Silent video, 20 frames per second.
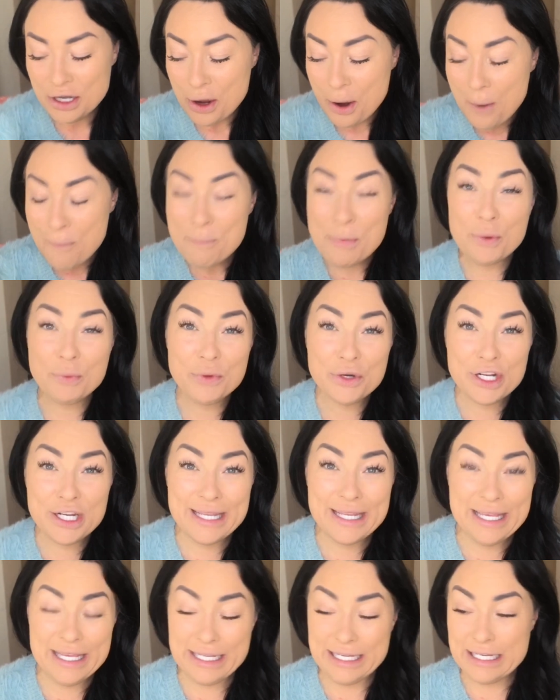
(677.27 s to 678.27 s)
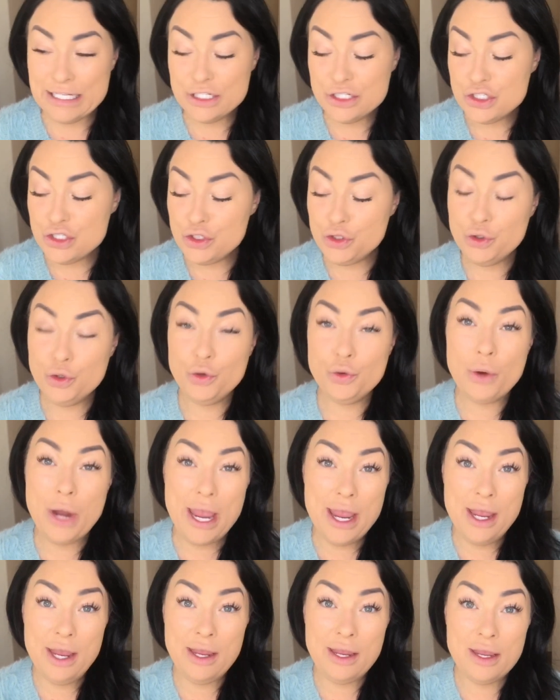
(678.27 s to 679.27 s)
But we're gonna get into
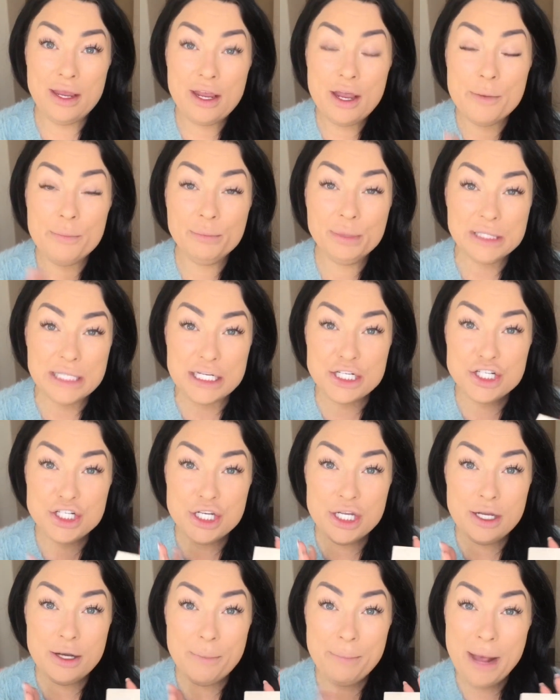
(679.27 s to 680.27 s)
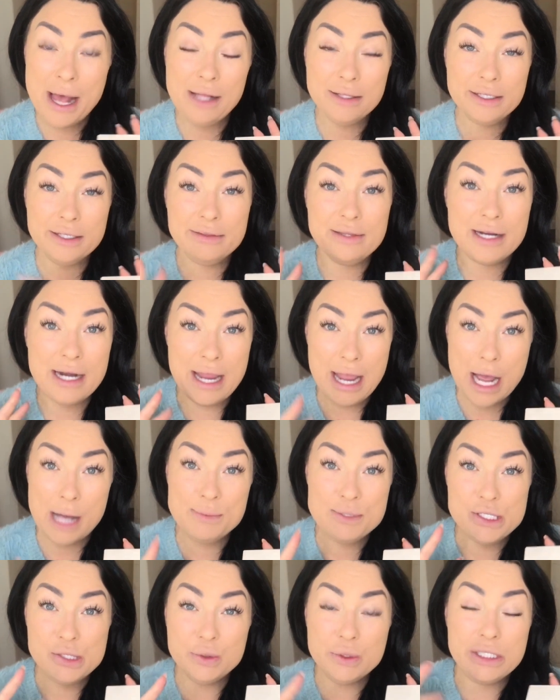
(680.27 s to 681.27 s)
a complexion palette that I
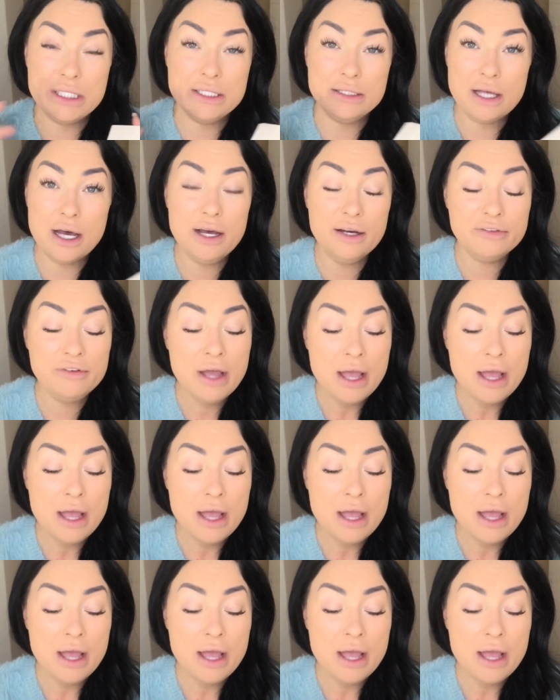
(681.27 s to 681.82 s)
absolutely love.